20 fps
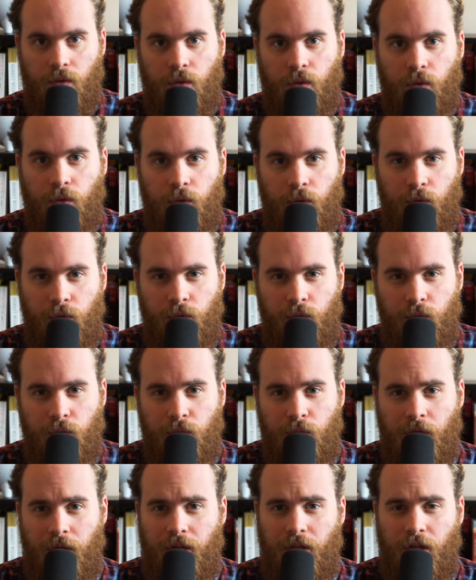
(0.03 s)

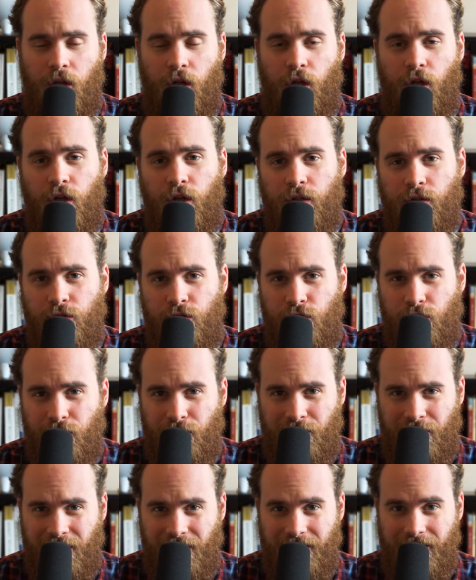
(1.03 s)
Woohoo!
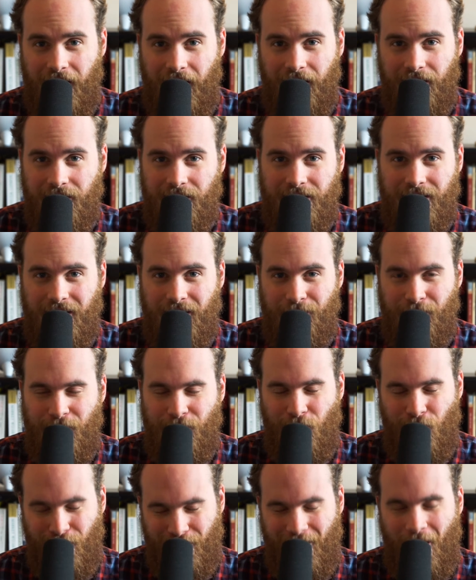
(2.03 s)
Juicy title. Tell me
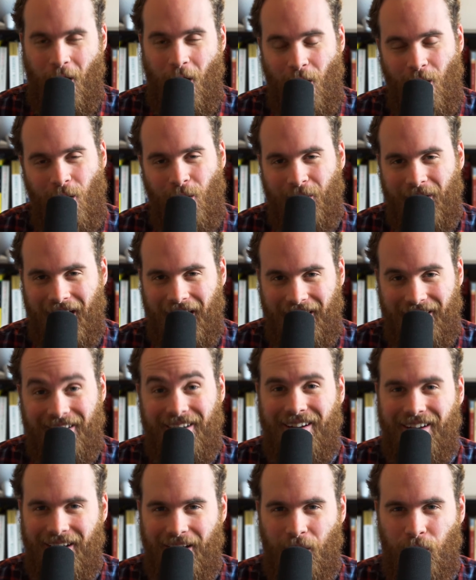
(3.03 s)
more. Okay,
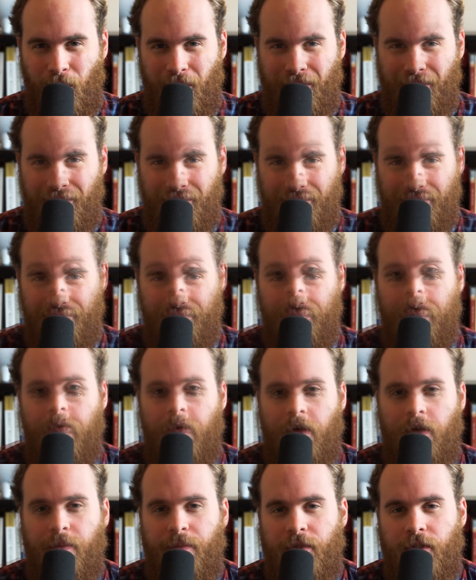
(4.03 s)
I will.
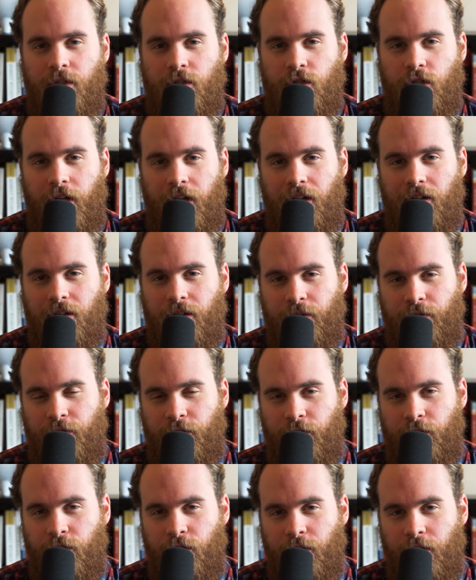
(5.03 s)
Welcome to the channel. If
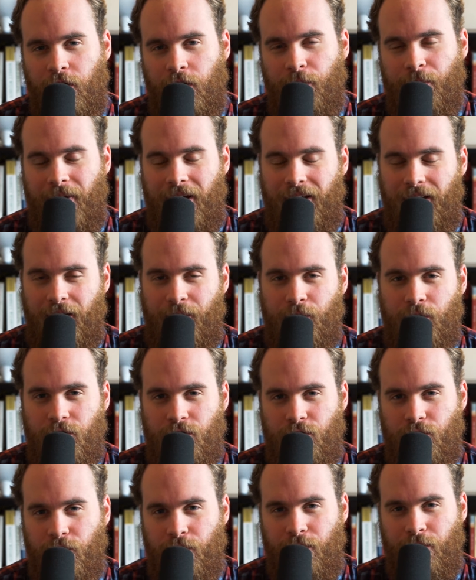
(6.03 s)
you're new here, my name is
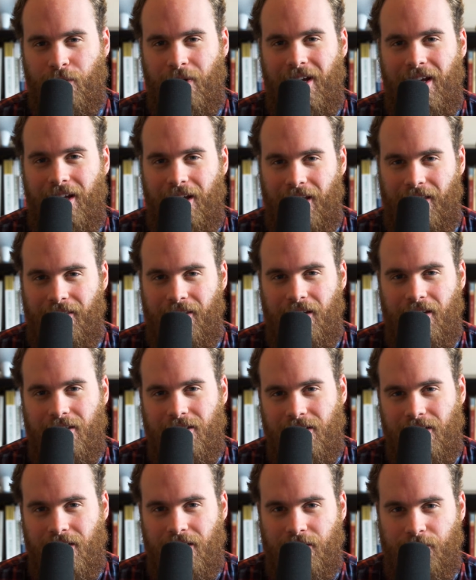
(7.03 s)
Drew, and
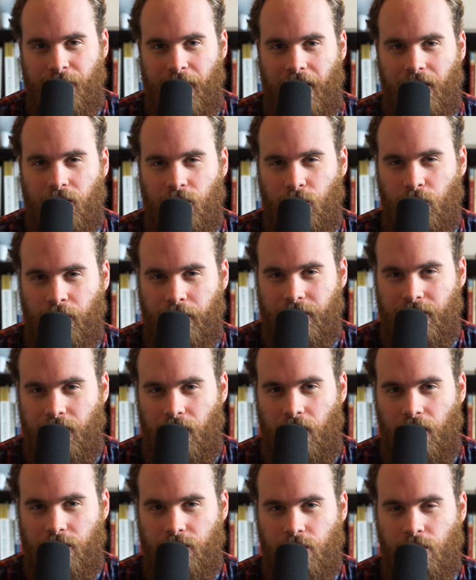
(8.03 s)
this is McElroy
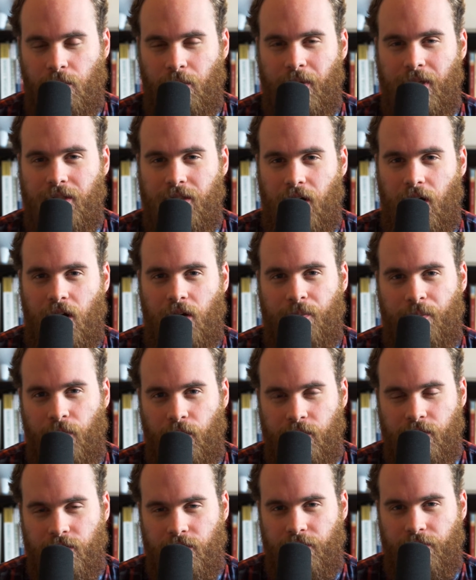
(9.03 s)
Talks, where we talk
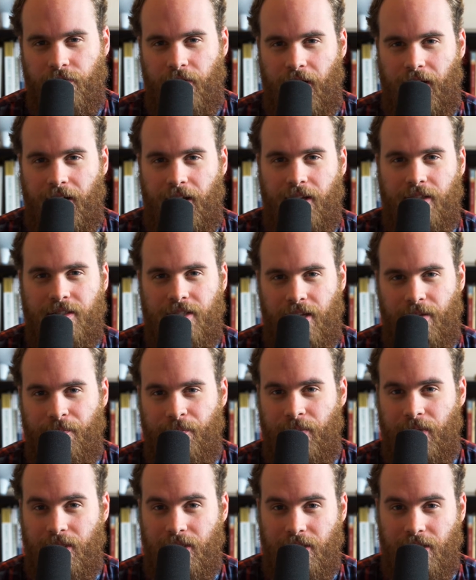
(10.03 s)
personal finance and
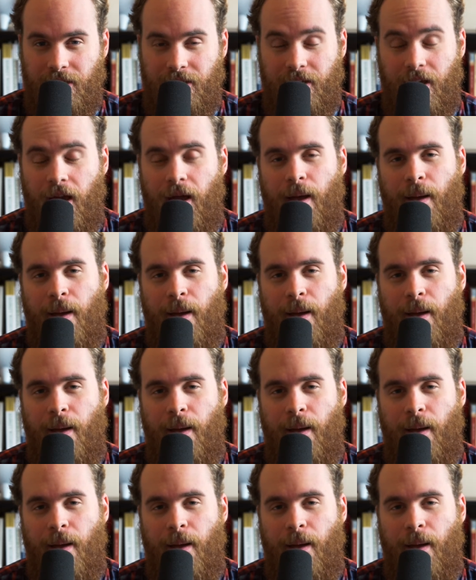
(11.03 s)
business.